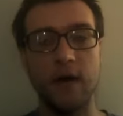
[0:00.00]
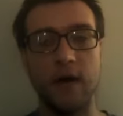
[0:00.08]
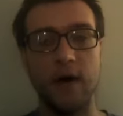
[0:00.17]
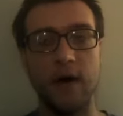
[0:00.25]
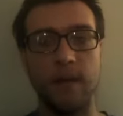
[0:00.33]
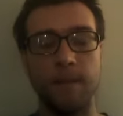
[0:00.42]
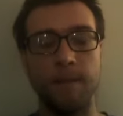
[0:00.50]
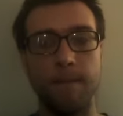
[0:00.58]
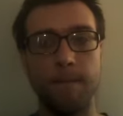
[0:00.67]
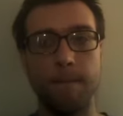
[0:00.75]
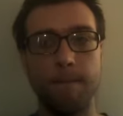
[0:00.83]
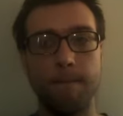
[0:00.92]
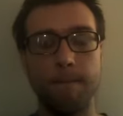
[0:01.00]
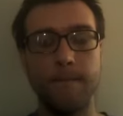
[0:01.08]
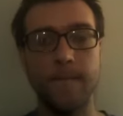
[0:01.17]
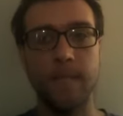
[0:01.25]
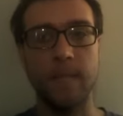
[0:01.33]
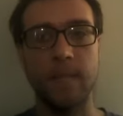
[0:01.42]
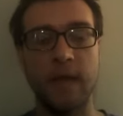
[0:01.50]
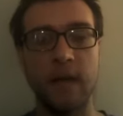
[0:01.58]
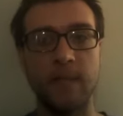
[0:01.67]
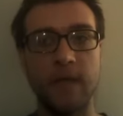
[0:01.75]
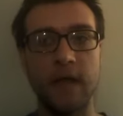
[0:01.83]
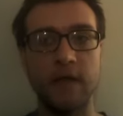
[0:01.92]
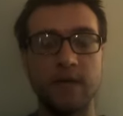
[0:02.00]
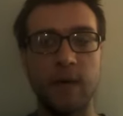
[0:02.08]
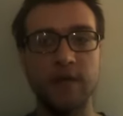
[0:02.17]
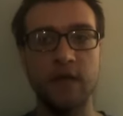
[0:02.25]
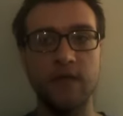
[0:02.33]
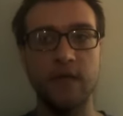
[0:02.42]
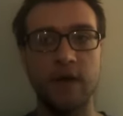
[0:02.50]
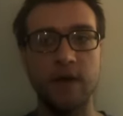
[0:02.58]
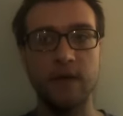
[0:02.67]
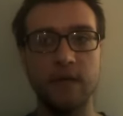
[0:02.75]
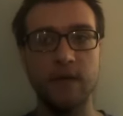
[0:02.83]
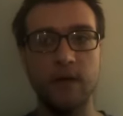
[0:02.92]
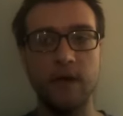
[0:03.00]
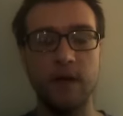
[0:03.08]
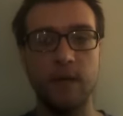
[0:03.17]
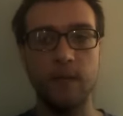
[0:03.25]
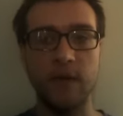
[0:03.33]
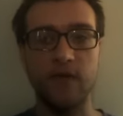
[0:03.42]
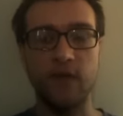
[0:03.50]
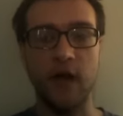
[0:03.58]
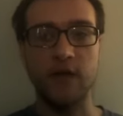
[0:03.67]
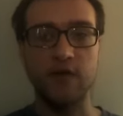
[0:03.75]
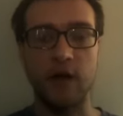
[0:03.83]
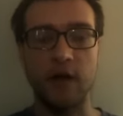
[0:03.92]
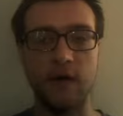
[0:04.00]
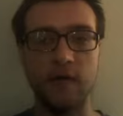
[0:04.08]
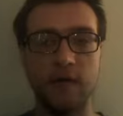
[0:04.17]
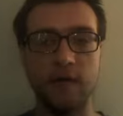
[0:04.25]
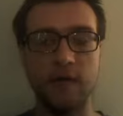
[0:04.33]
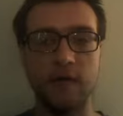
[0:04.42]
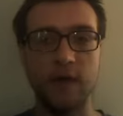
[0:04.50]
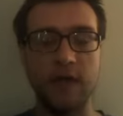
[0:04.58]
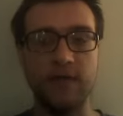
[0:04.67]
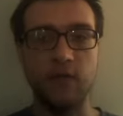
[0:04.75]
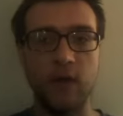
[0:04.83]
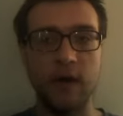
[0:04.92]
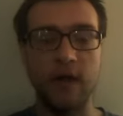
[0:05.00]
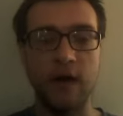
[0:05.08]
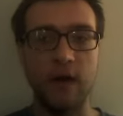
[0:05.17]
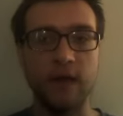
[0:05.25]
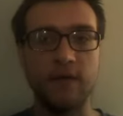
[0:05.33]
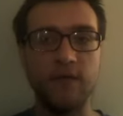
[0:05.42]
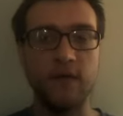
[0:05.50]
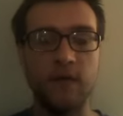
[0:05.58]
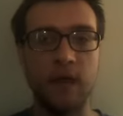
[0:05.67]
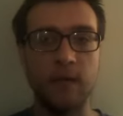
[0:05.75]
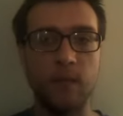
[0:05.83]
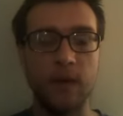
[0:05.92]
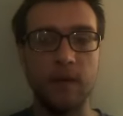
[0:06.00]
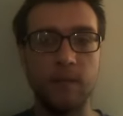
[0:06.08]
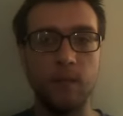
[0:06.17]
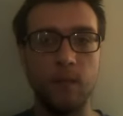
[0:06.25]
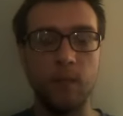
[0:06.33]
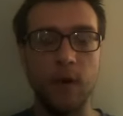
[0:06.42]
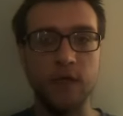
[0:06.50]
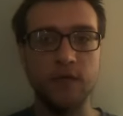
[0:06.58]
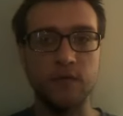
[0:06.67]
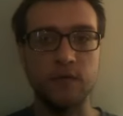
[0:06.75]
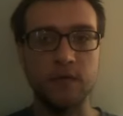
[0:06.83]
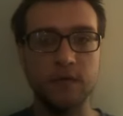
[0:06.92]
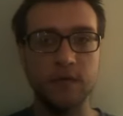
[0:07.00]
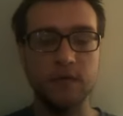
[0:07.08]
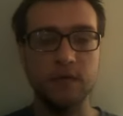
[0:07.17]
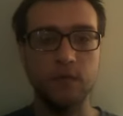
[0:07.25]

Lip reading: Um, like I'm thinking to myself, like be fragile. Like even right now, I could feel like my muscles